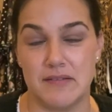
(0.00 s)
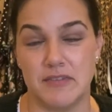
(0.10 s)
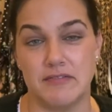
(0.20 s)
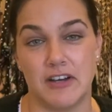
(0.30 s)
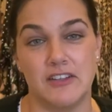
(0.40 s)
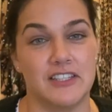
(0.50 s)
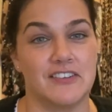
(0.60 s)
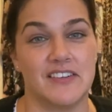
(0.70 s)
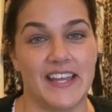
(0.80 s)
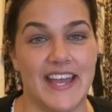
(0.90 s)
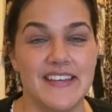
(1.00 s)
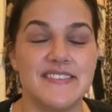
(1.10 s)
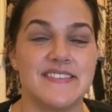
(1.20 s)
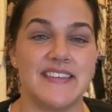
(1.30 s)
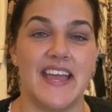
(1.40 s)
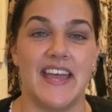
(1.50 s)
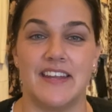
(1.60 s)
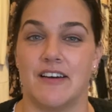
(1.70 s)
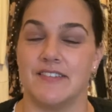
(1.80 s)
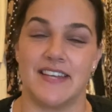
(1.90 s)
roll-along case, and
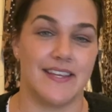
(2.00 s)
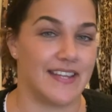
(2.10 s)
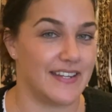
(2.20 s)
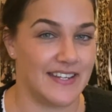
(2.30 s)
I'll take that